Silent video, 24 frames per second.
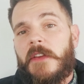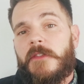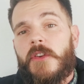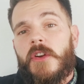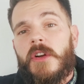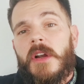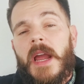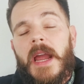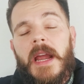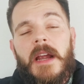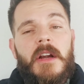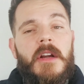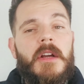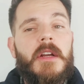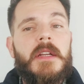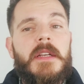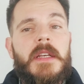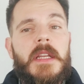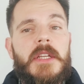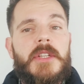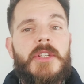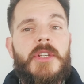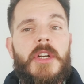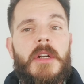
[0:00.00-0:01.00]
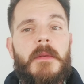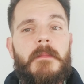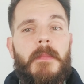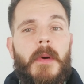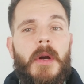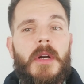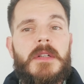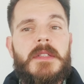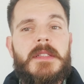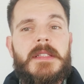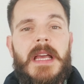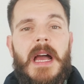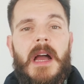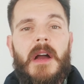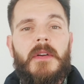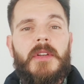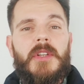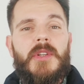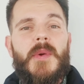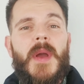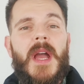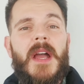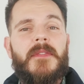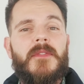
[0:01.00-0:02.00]
If your air conditioner burns out
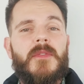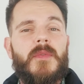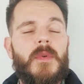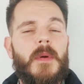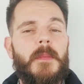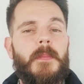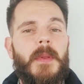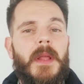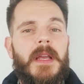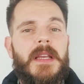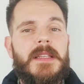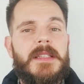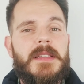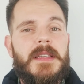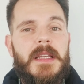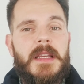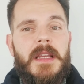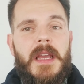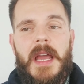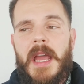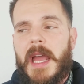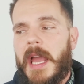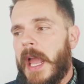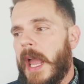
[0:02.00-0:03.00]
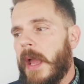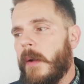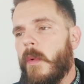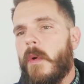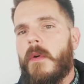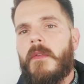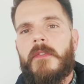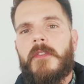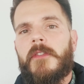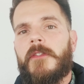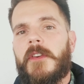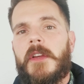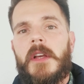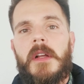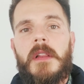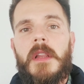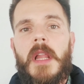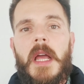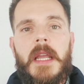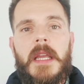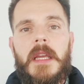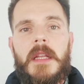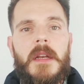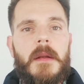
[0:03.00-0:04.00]
and you have to replace it, it won't feel
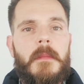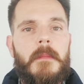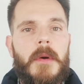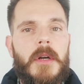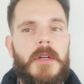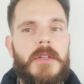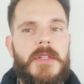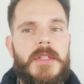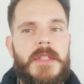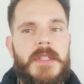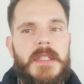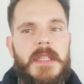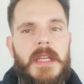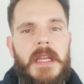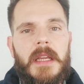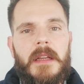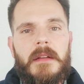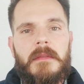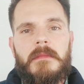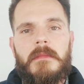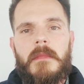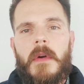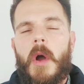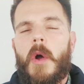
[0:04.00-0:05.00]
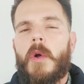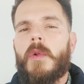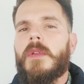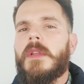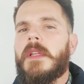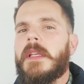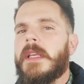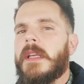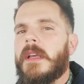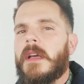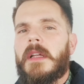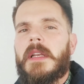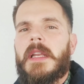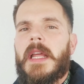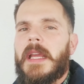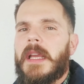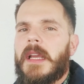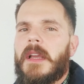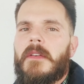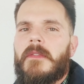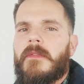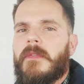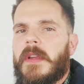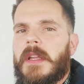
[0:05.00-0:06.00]
like an emergency, only an
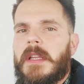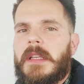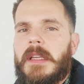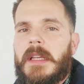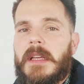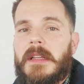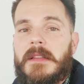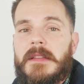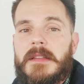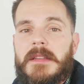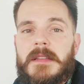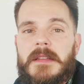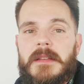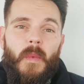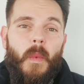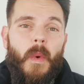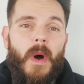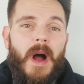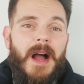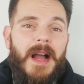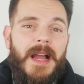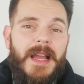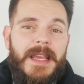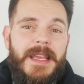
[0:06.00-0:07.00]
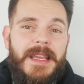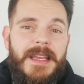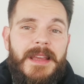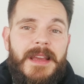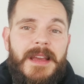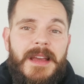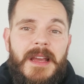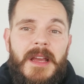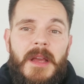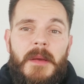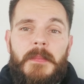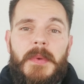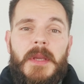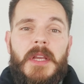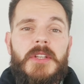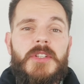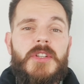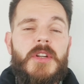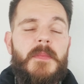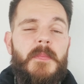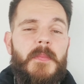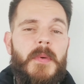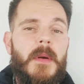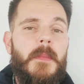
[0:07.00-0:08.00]
inconvenience. Why? Because
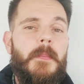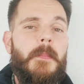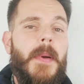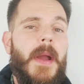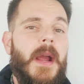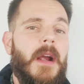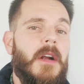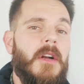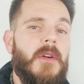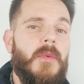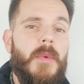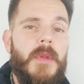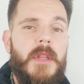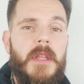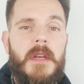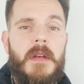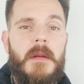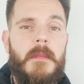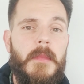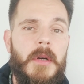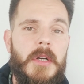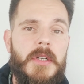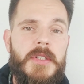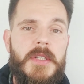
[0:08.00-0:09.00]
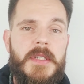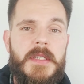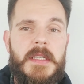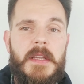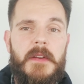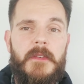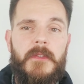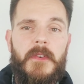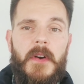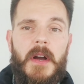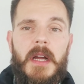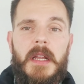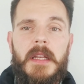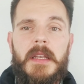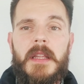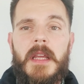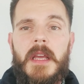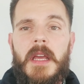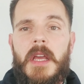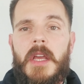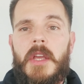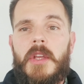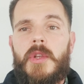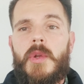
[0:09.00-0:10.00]
you're prepared with an emergency fund.
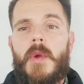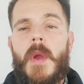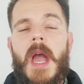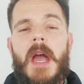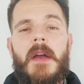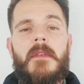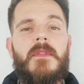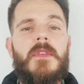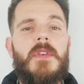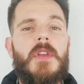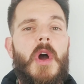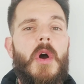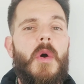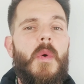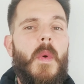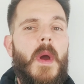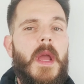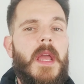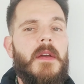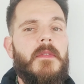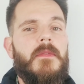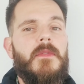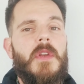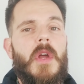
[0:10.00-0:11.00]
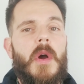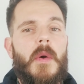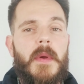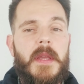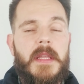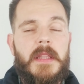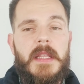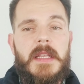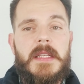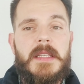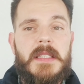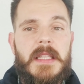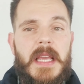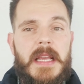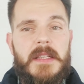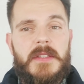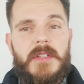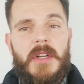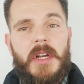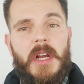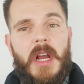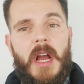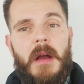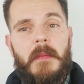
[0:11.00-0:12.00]
You have no way of knowing these
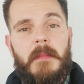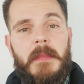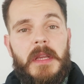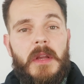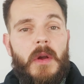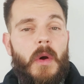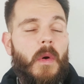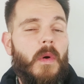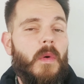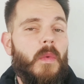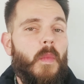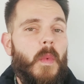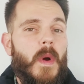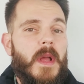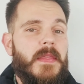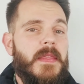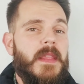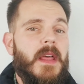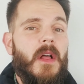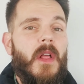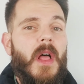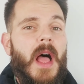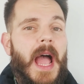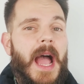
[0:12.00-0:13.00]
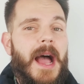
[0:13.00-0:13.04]
things are coming or when they'll